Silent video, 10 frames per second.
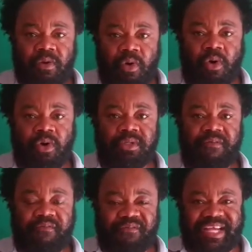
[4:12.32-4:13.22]
gold,
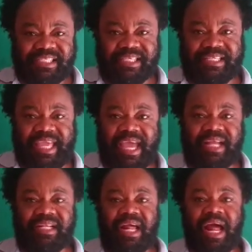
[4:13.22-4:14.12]
frankincense,
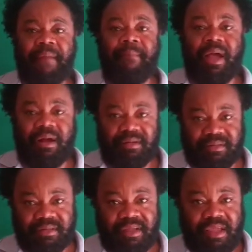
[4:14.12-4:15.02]
myrrh, and myrrh,
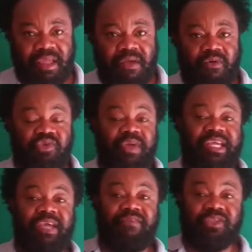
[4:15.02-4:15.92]
which were
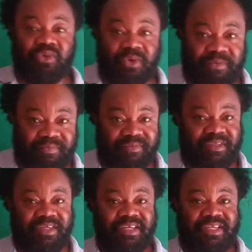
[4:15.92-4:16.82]
given to
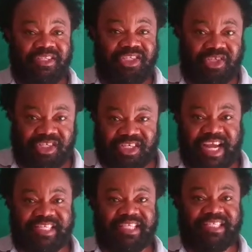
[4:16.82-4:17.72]
Jesus
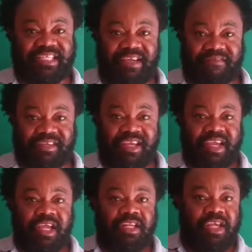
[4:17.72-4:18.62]
Christ as a gift.
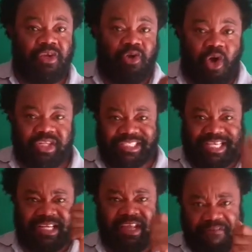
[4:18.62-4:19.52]
The gold
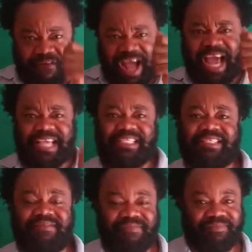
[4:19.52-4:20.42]

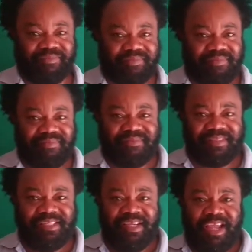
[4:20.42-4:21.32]
signifies
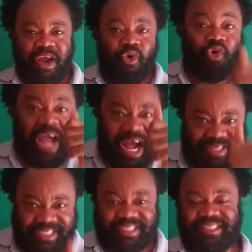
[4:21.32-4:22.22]

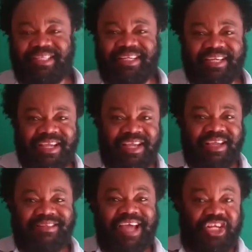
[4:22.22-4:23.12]
royalty.
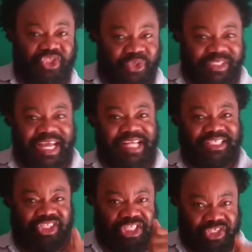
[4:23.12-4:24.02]
That showed
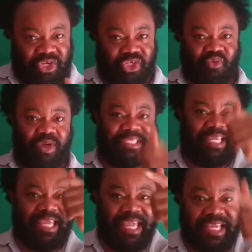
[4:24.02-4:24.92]
that Jesus was
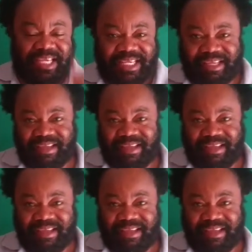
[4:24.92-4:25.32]
a king.